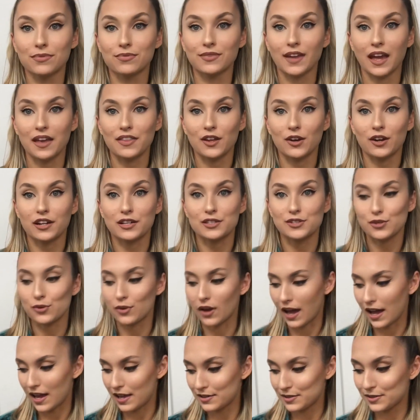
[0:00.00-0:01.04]
And there it is, you
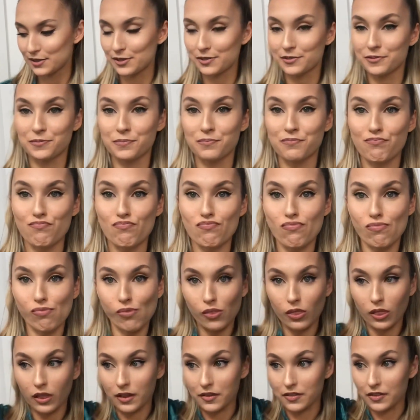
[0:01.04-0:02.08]
guys.
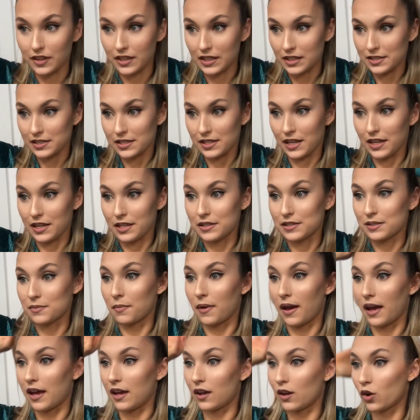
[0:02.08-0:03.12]
This is
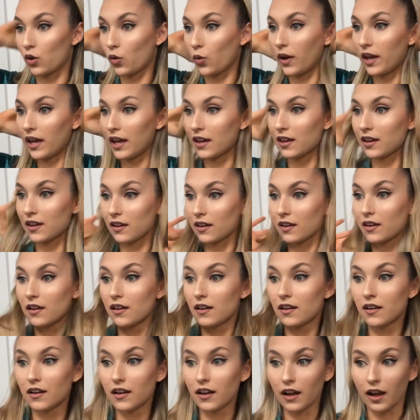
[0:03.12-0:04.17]
my quick
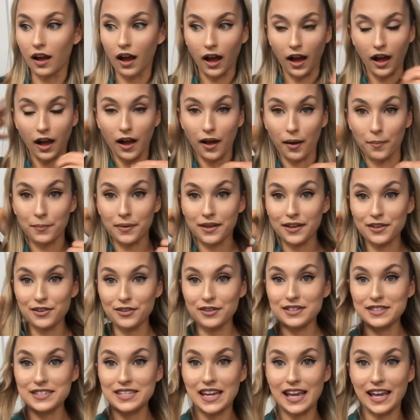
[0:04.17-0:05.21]

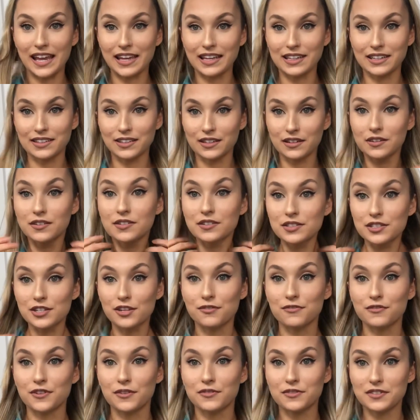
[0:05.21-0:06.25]
10 to
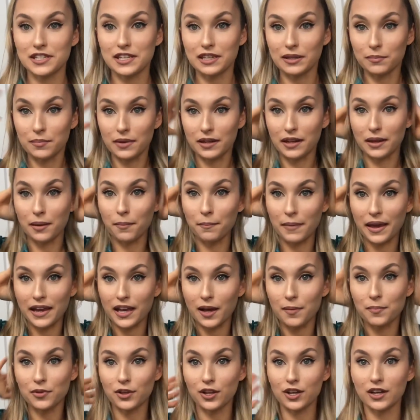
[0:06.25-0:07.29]
15 minute
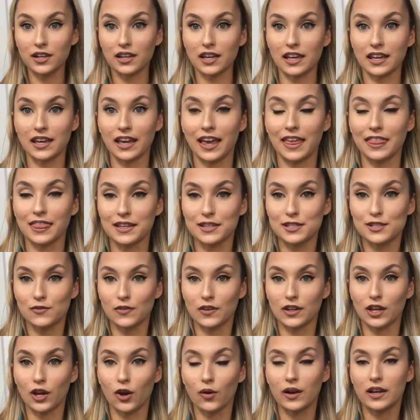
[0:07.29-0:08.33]
makeup look. Again, this
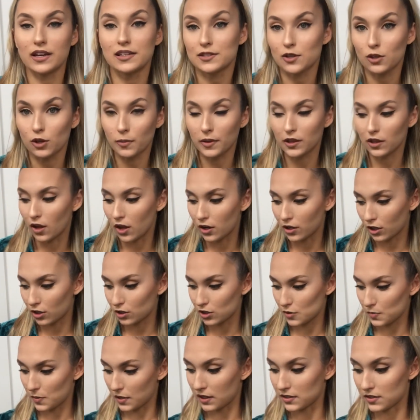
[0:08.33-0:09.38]
video is a little bit longer
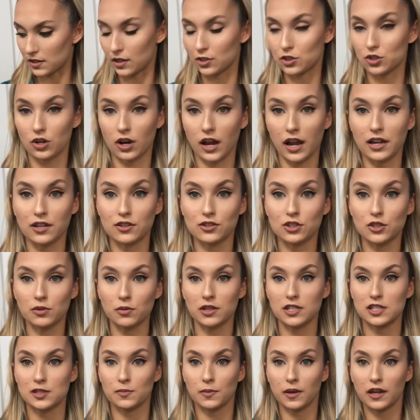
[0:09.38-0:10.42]
just because I tried to
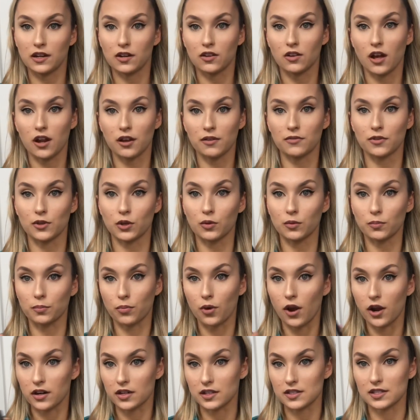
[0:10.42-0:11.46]
explain a lot of the
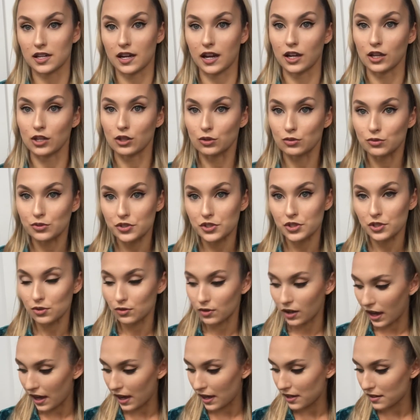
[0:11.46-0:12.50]
products that I use to you
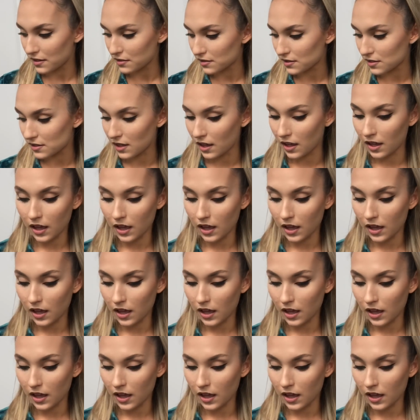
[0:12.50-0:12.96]
guys.